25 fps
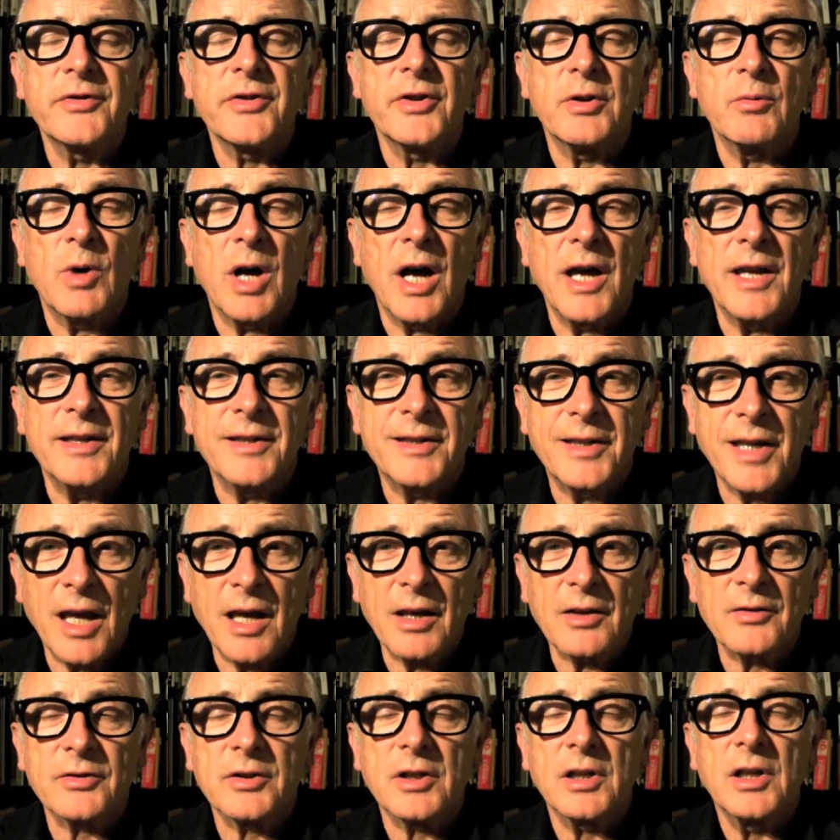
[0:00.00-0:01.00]
the right
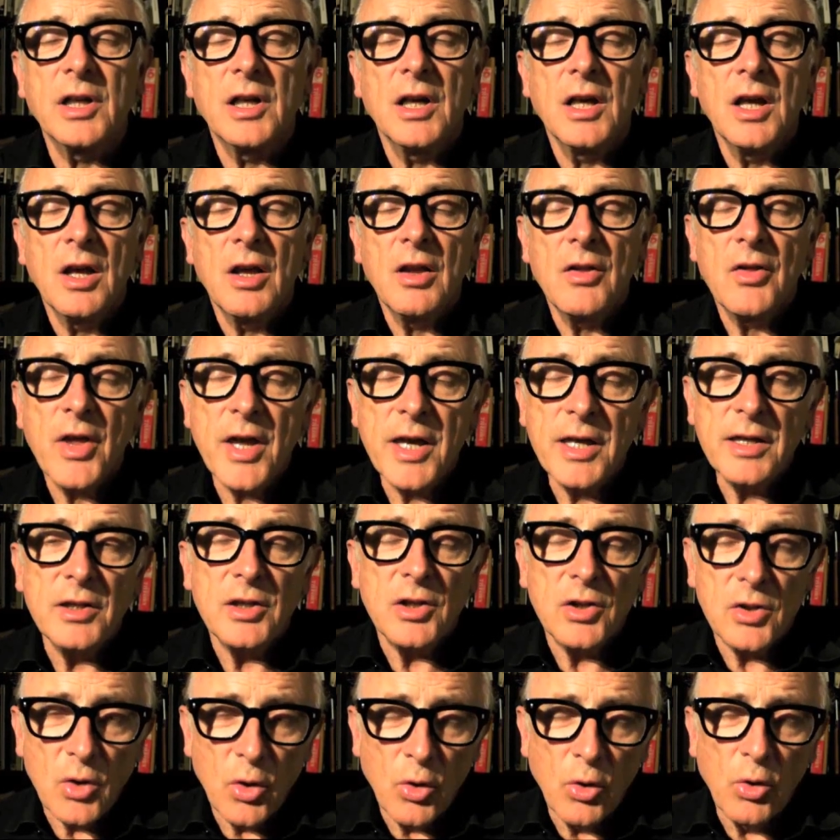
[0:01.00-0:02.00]
text.
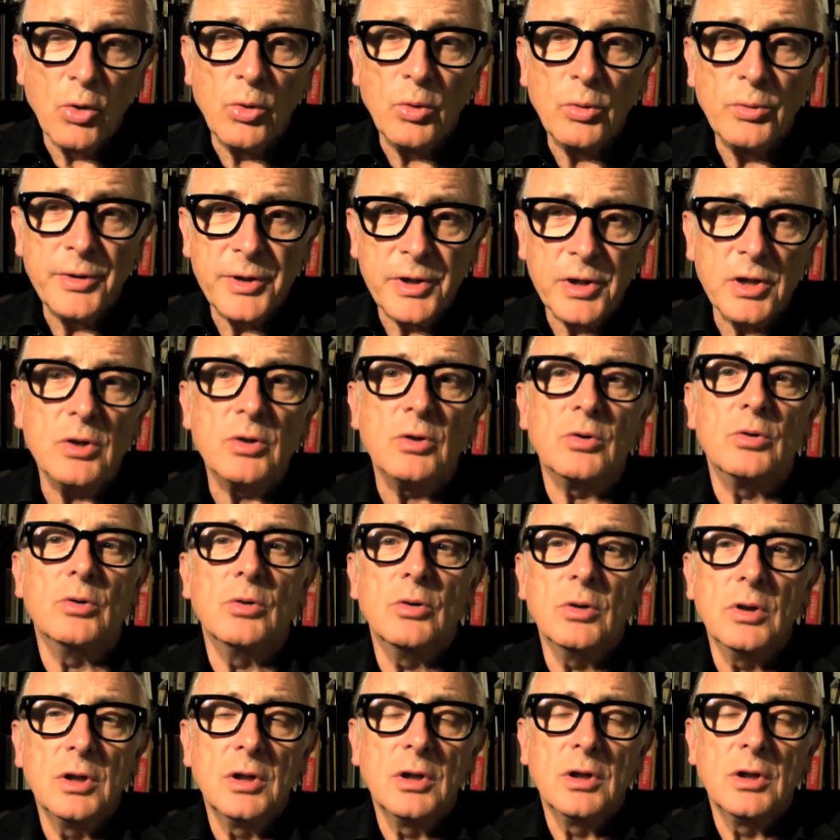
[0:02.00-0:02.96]
They all knew